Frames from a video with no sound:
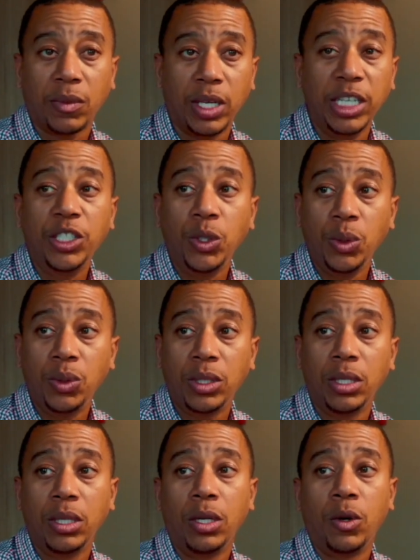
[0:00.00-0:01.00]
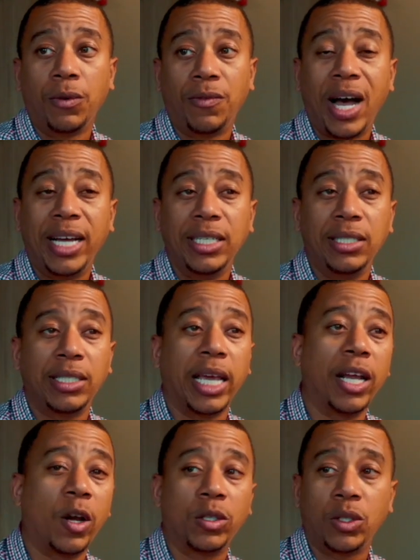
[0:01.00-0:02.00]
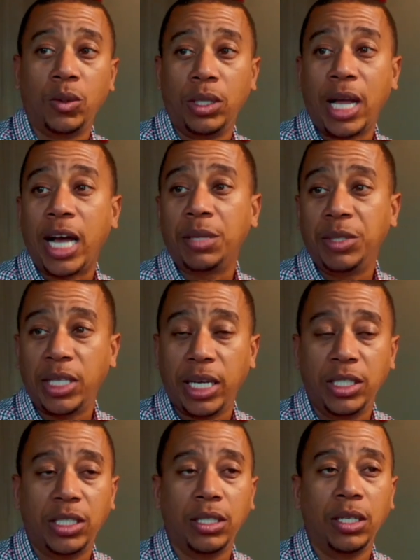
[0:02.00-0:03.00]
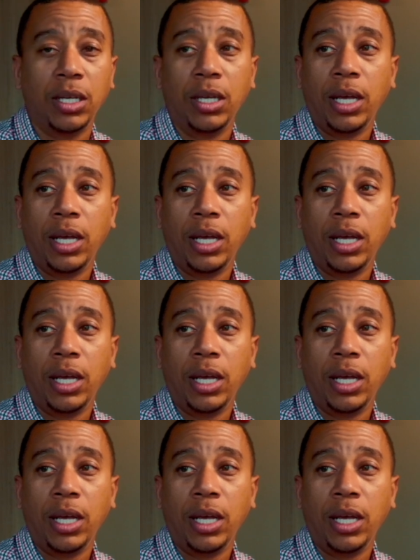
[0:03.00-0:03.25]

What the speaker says: issues or findings and also the documentation.